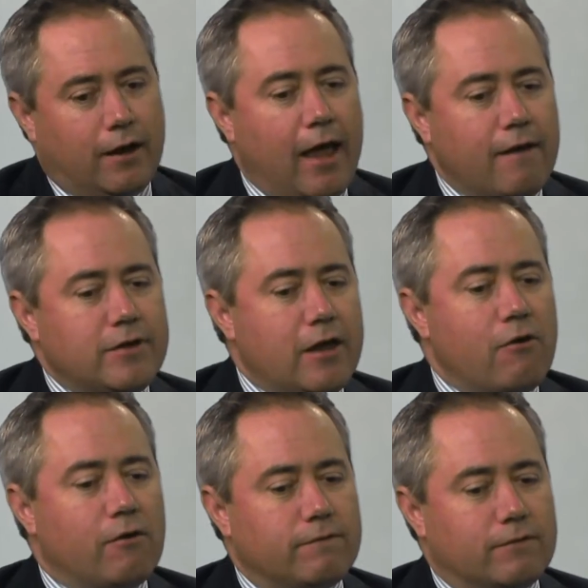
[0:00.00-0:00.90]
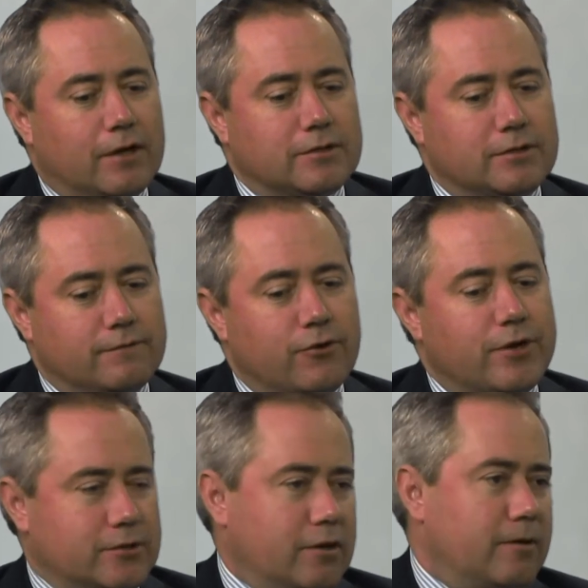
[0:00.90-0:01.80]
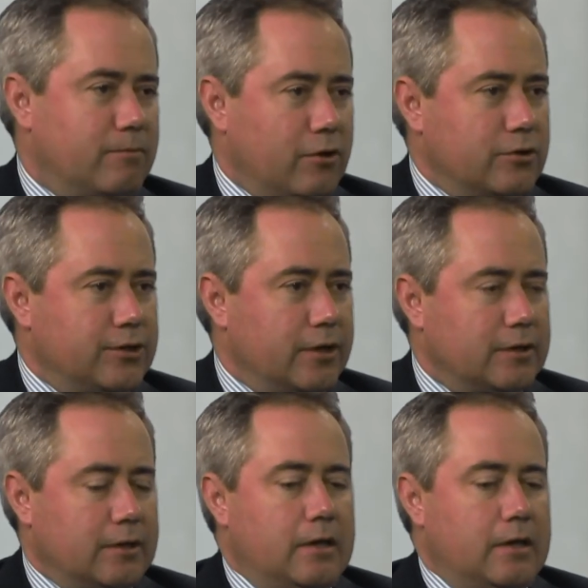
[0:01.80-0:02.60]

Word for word: know Havieron for us is a very exciting project.